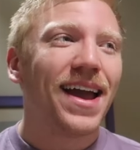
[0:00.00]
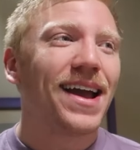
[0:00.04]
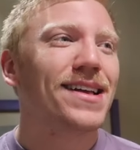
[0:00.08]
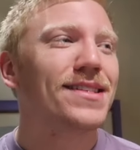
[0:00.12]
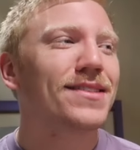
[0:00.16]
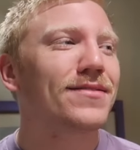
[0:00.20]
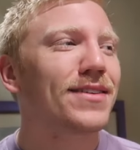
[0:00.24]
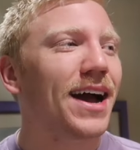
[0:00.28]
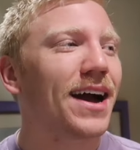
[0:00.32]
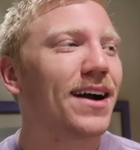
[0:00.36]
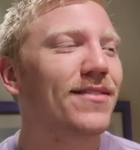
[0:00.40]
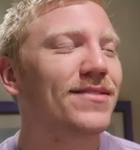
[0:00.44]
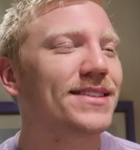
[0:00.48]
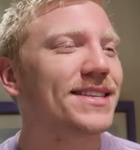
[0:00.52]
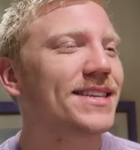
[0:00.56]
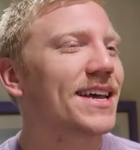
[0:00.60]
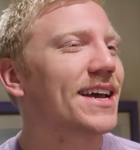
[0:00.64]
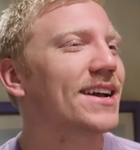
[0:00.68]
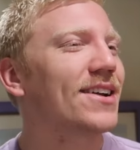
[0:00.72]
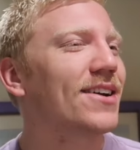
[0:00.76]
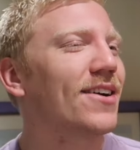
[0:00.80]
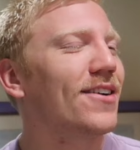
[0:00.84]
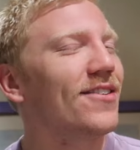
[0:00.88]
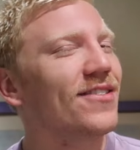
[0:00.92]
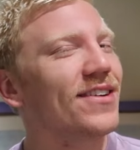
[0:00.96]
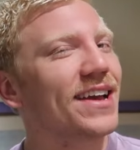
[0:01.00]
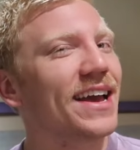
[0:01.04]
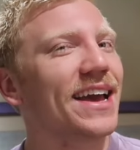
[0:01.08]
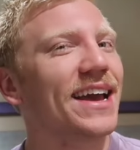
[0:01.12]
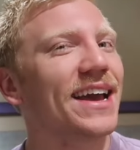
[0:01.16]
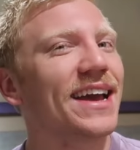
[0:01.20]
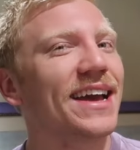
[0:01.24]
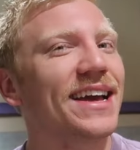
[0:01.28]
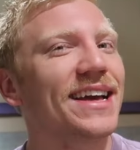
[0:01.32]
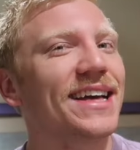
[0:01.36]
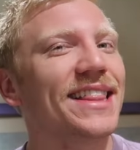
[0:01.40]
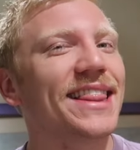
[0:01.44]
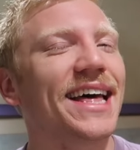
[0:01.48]
And so I was like,
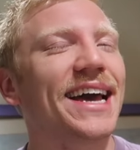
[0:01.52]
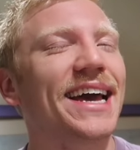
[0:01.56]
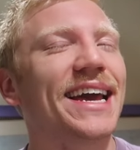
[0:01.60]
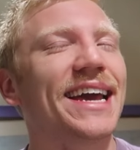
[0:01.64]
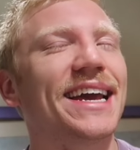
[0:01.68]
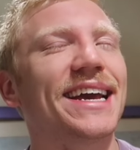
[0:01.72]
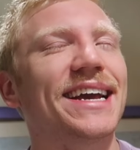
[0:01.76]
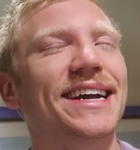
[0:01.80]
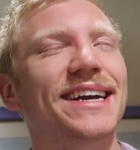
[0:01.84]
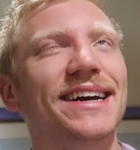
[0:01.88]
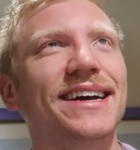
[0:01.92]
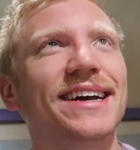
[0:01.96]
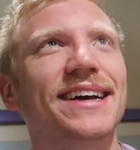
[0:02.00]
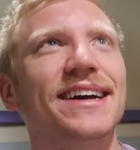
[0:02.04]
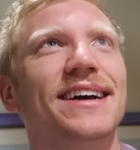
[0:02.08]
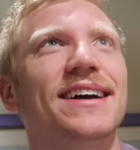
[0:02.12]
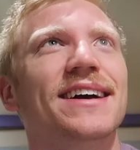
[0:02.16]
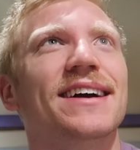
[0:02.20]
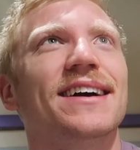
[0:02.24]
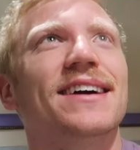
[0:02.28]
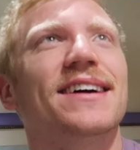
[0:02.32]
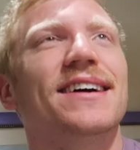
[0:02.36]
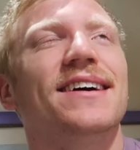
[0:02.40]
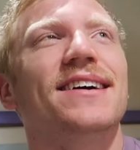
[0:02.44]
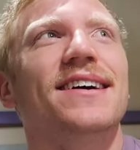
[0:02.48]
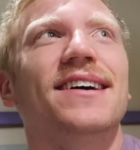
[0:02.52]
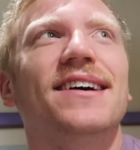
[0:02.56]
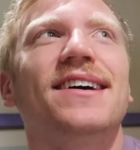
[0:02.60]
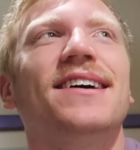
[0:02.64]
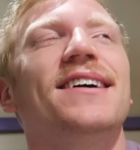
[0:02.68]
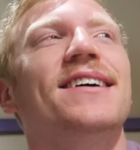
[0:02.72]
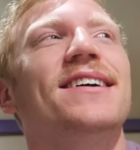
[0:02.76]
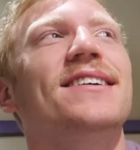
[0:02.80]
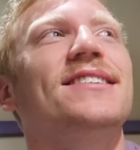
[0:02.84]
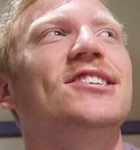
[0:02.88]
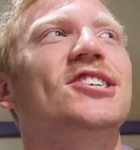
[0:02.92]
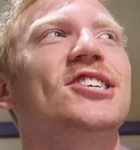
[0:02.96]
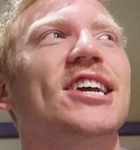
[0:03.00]
okay, like,
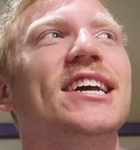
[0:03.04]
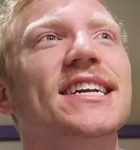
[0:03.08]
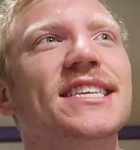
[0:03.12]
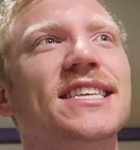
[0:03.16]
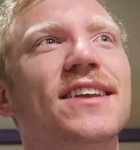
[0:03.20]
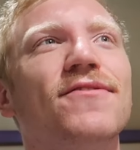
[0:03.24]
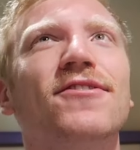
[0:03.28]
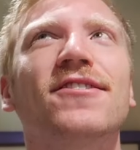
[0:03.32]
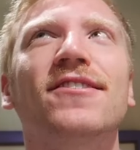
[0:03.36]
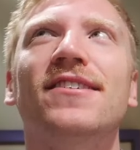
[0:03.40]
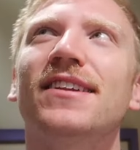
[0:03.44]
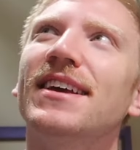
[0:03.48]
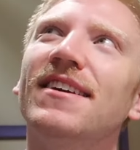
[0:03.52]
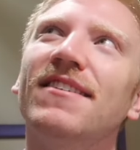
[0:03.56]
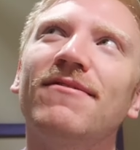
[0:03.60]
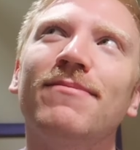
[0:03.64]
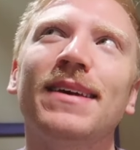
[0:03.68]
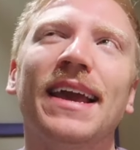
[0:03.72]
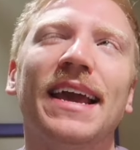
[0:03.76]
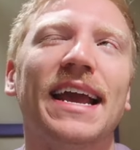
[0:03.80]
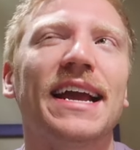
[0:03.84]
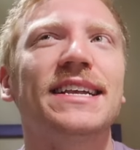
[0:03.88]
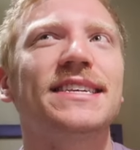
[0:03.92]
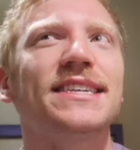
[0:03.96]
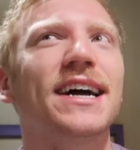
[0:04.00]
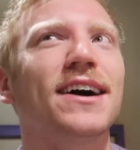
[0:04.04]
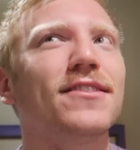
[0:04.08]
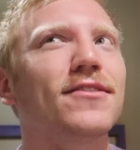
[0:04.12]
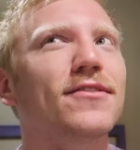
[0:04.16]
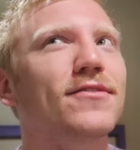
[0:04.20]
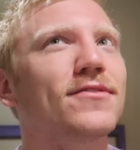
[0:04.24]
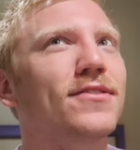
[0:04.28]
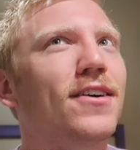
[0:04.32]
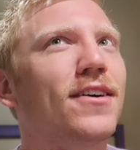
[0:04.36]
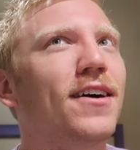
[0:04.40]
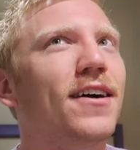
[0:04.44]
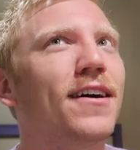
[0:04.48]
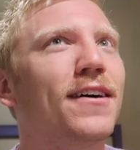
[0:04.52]
uh, Chase, if you're gonna give me
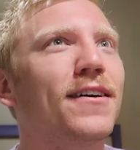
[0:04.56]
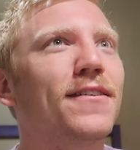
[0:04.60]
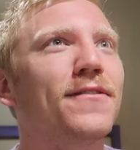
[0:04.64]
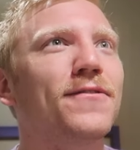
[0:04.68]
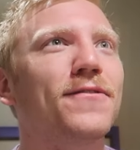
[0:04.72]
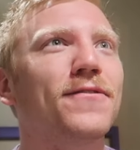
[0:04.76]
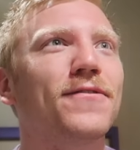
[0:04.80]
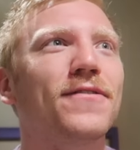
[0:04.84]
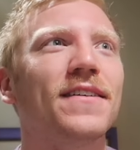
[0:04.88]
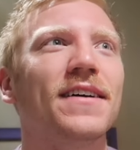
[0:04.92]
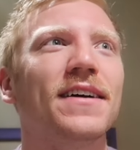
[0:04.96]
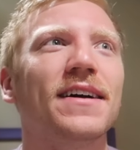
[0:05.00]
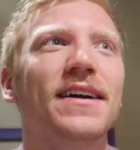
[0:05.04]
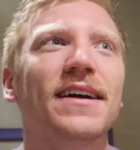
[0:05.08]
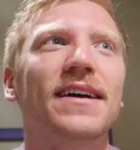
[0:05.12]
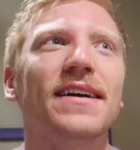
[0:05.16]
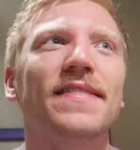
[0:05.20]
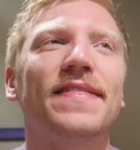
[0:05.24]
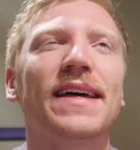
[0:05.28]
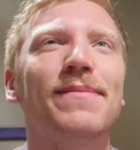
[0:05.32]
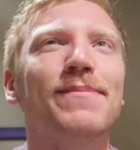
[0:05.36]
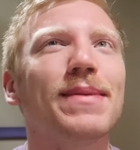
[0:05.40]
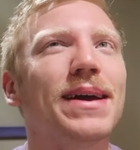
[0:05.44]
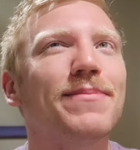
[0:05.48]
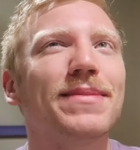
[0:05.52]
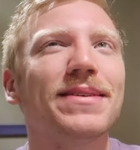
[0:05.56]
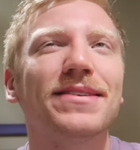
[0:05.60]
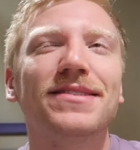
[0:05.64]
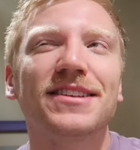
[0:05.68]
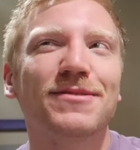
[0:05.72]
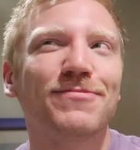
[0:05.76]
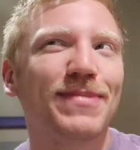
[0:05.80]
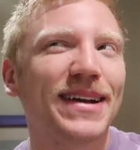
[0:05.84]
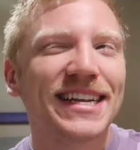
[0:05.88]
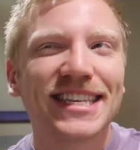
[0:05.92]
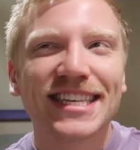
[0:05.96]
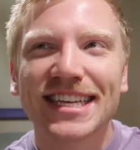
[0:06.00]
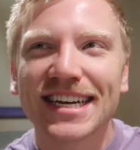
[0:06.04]
$8 off, then my
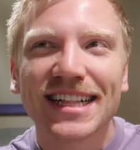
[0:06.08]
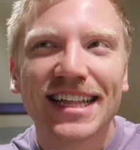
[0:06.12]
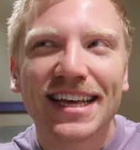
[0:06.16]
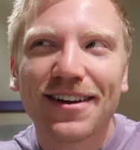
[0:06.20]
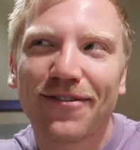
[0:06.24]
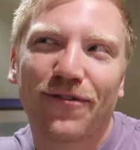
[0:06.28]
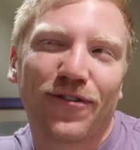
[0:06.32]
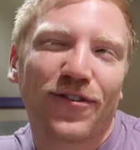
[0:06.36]
meal's basically